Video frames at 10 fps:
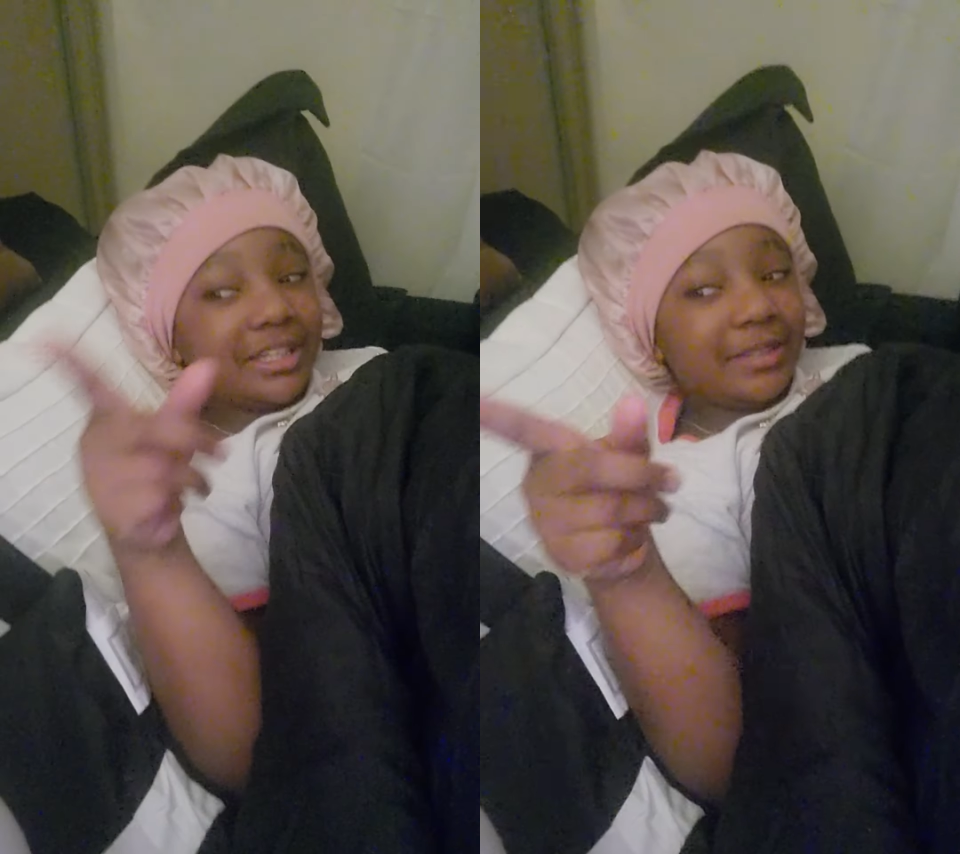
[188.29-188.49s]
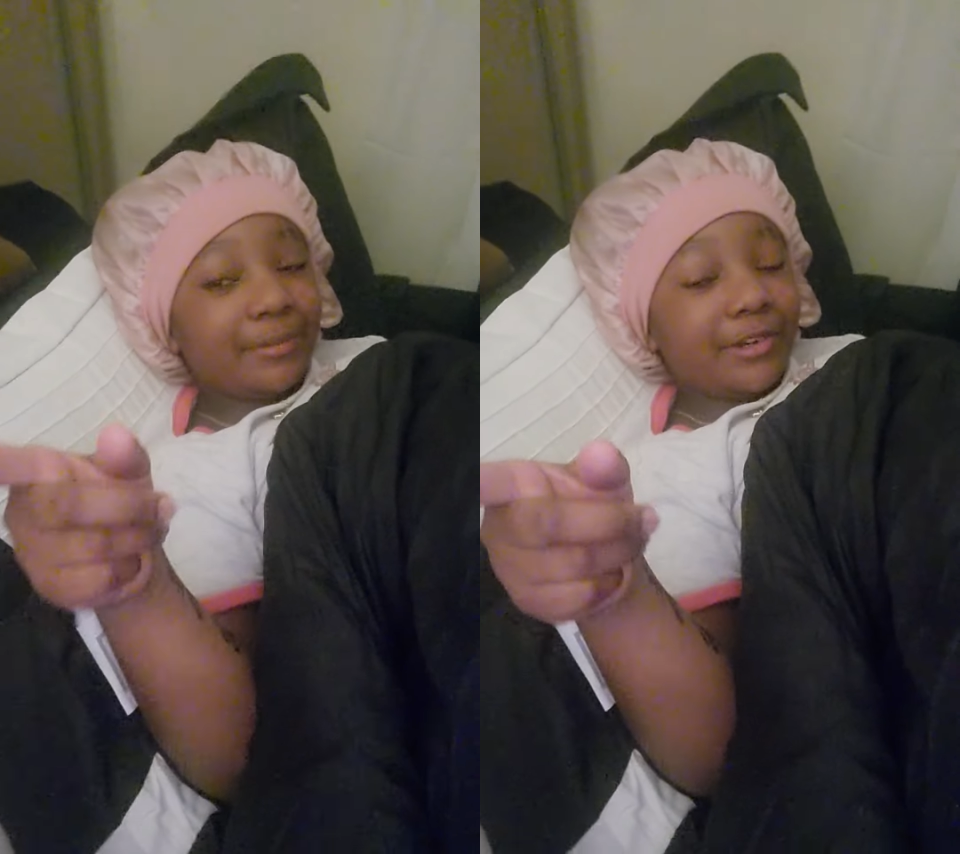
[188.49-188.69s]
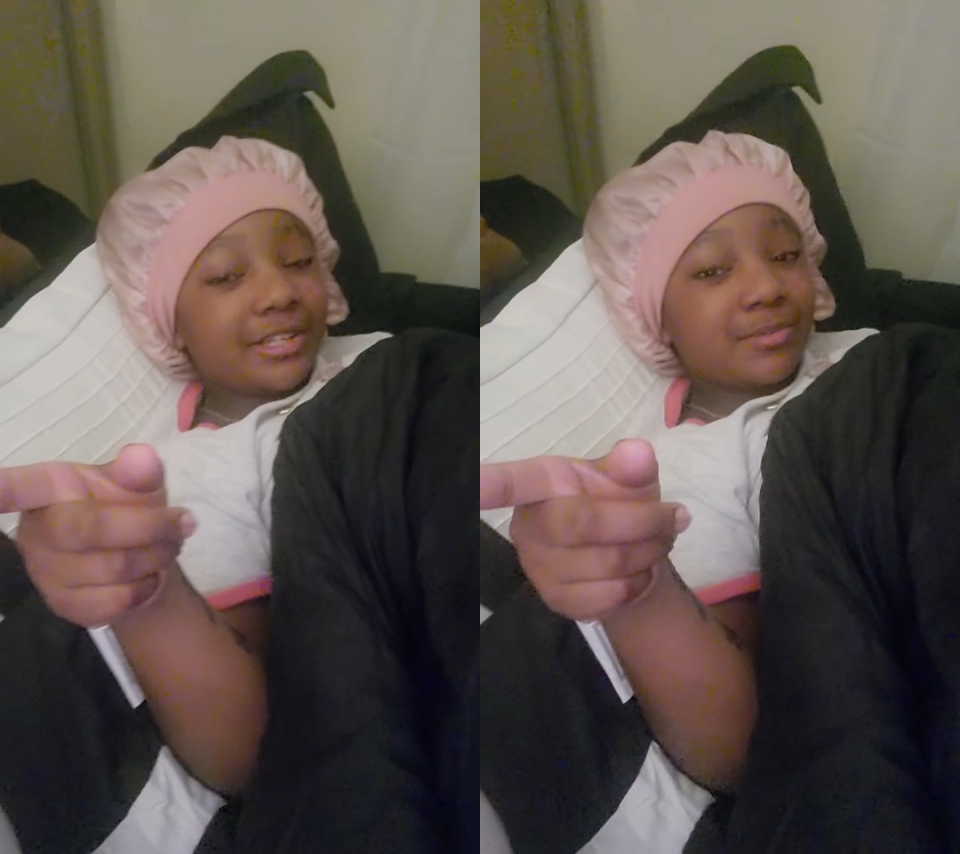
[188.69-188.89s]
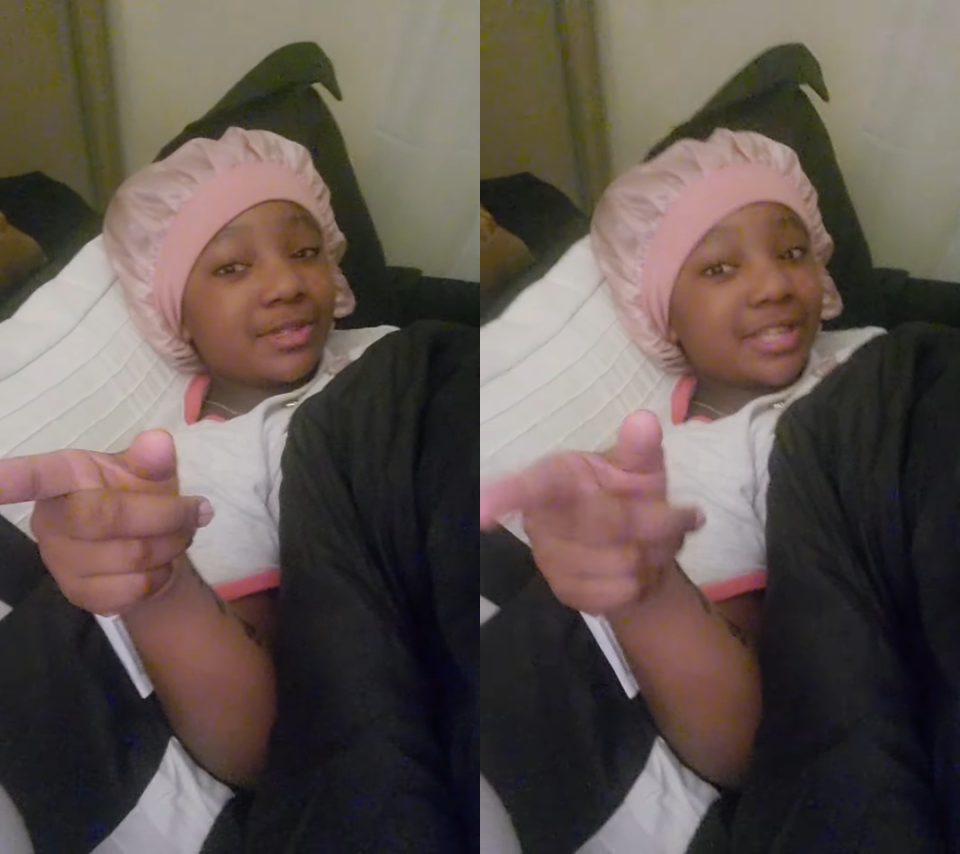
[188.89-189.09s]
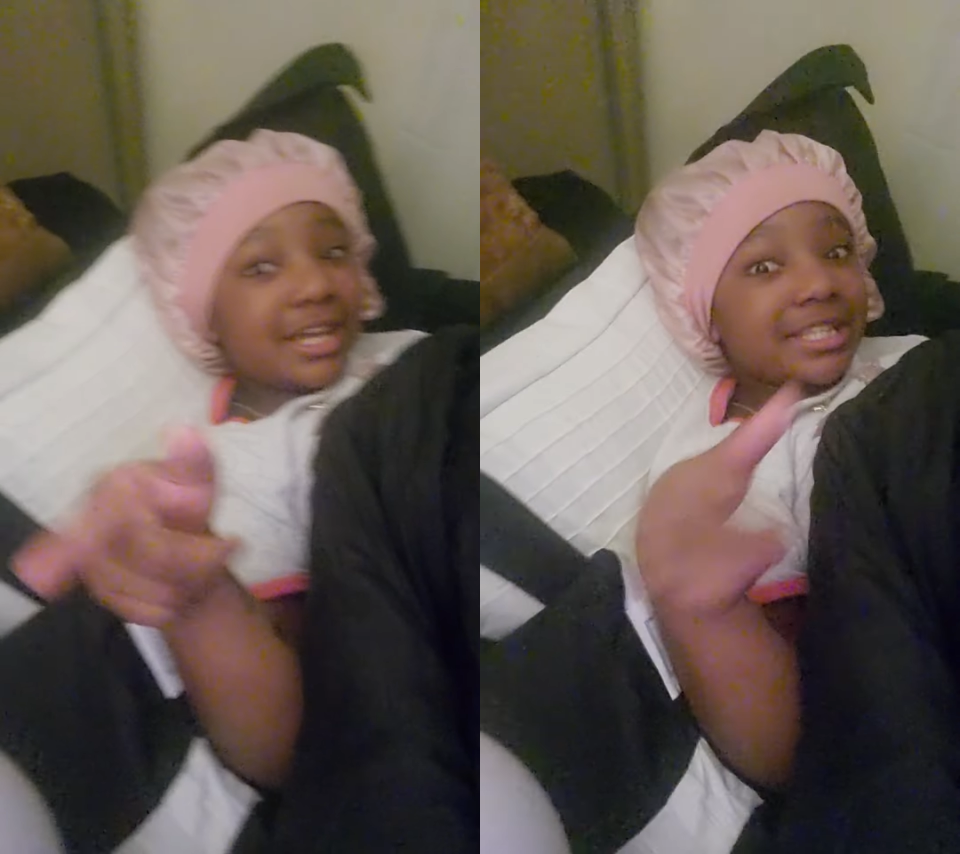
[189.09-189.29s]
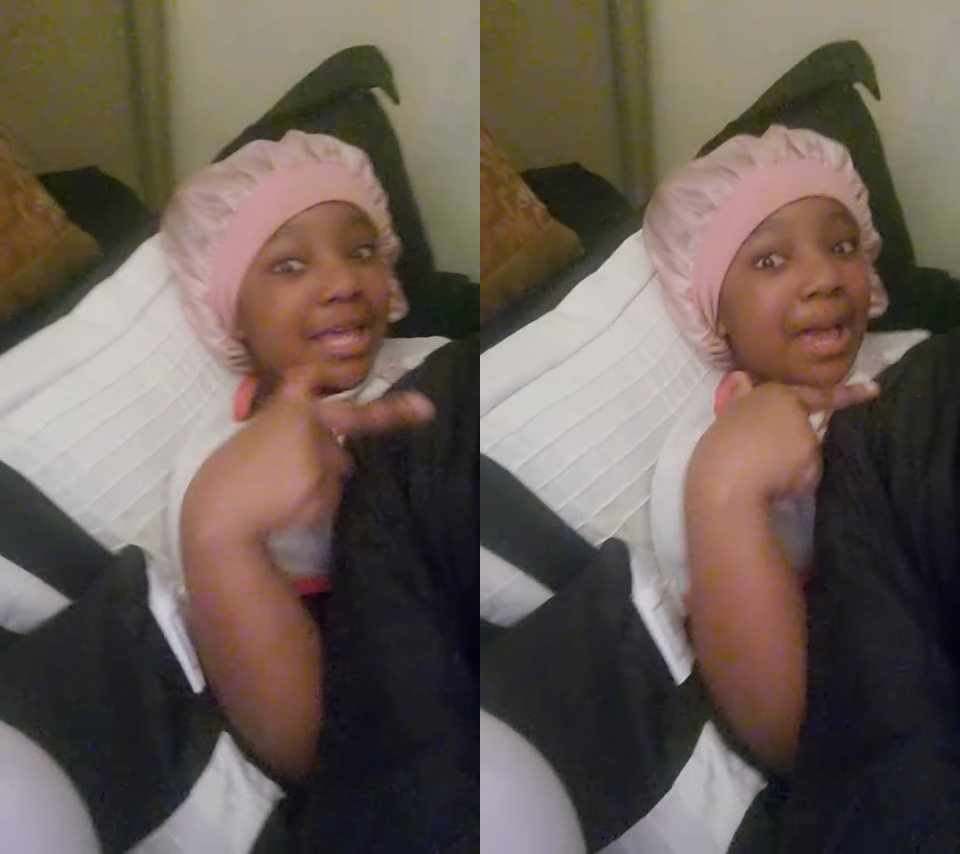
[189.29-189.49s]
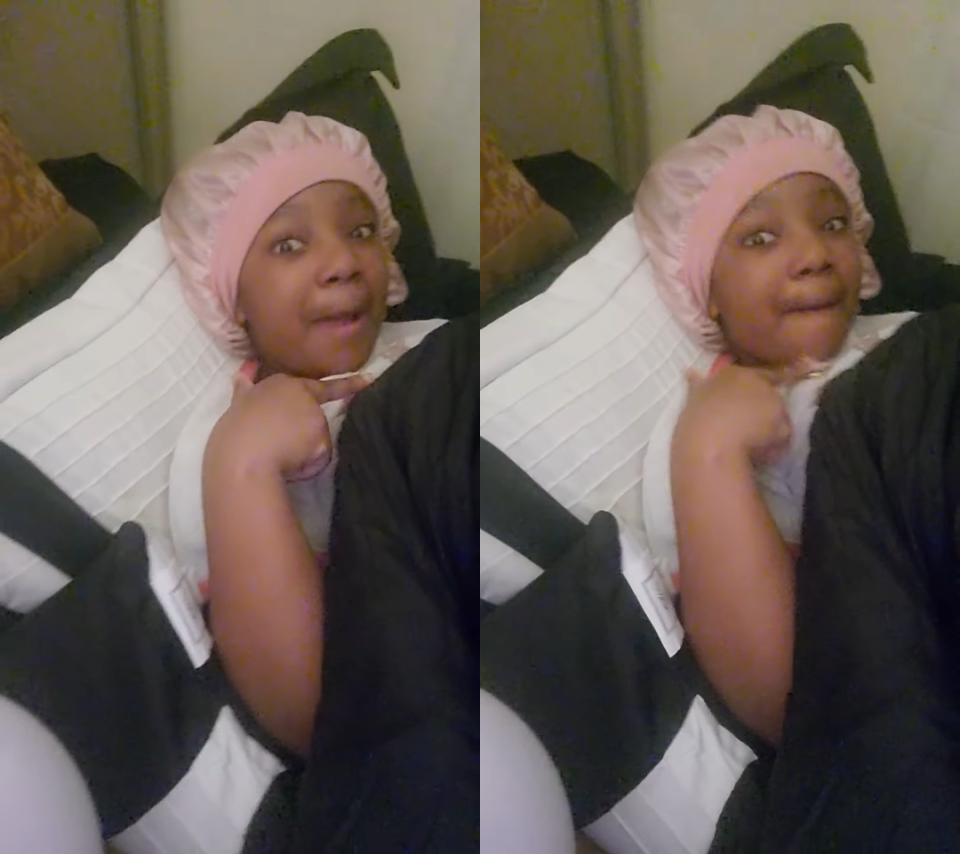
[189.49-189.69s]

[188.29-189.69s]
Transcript: Them Christmas lights,